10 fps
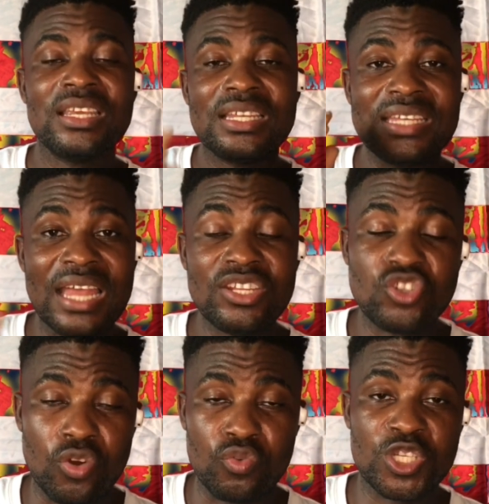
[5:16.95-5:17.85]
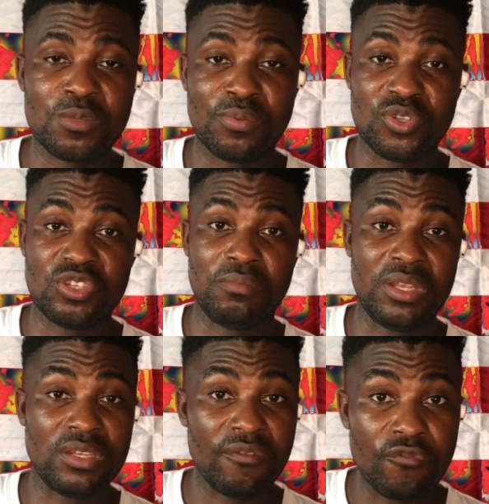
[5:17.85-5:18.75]
That is your
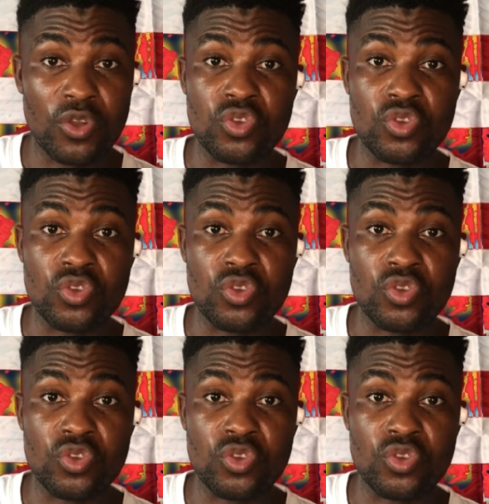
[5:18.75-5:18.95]
responsibility for